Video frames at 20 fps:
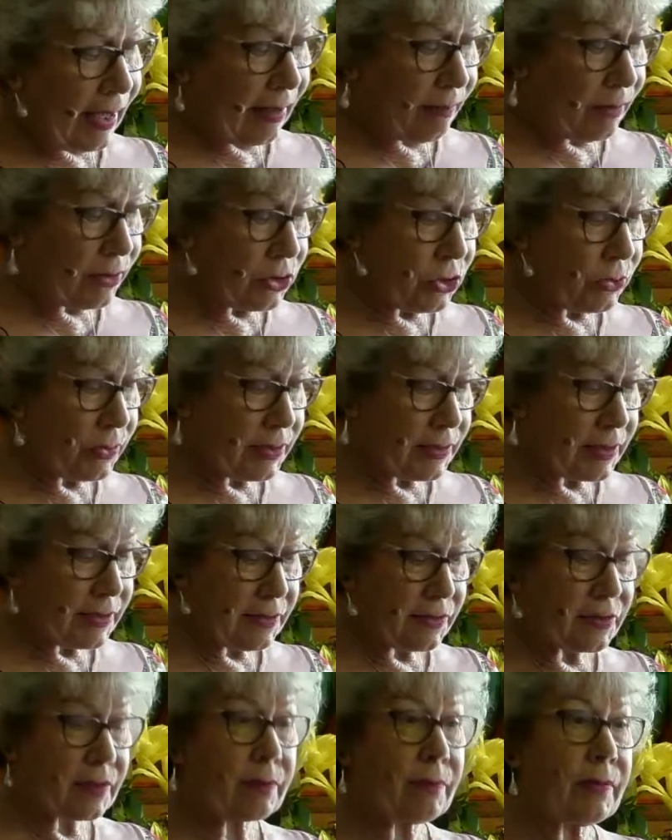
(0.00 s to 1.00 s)
able to
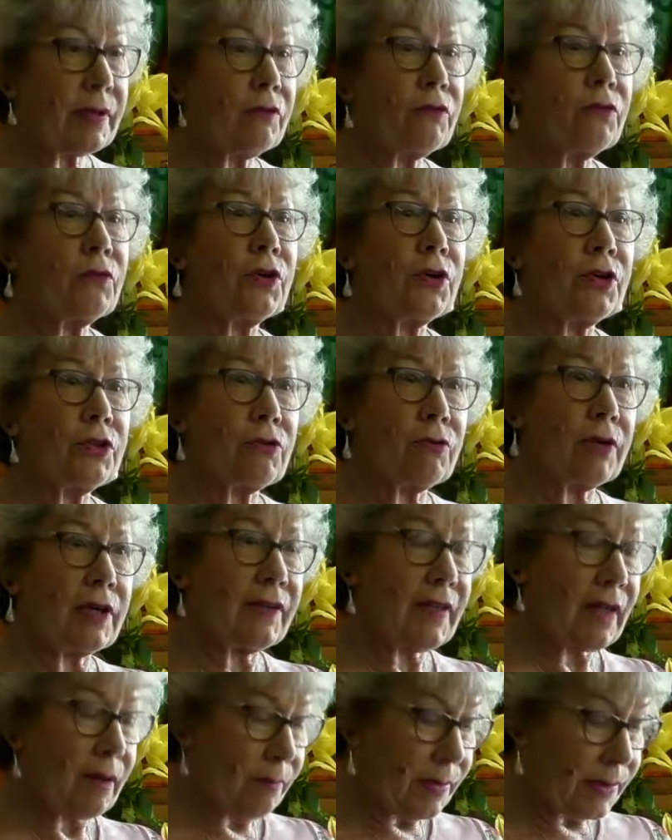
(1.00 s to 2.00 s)
assist them in
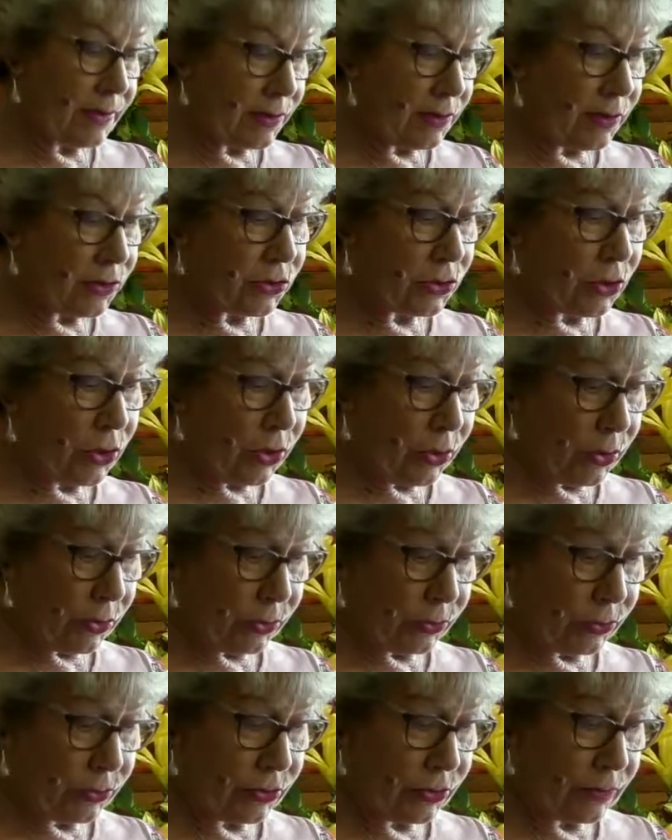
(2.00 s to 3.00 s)
furthering their business
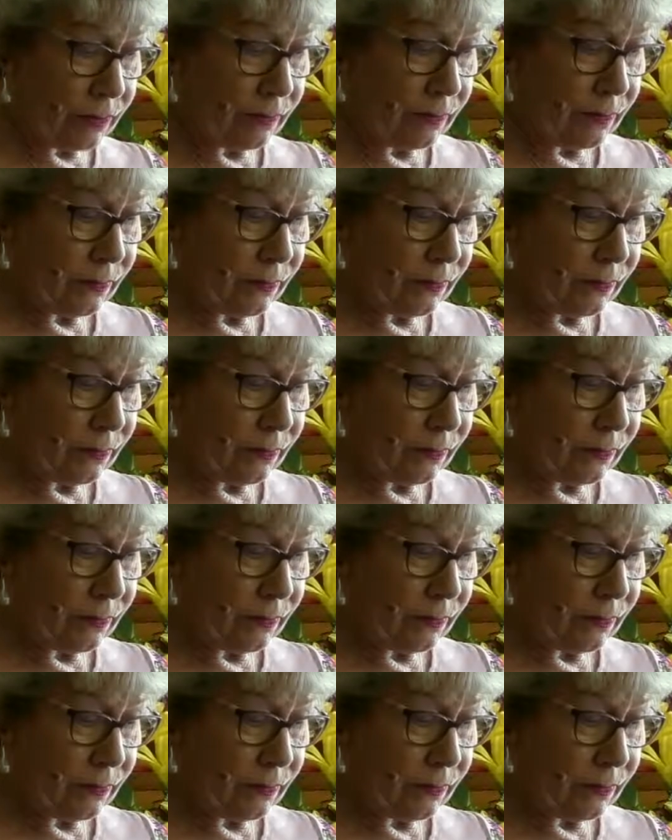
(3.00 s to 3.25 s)
goals.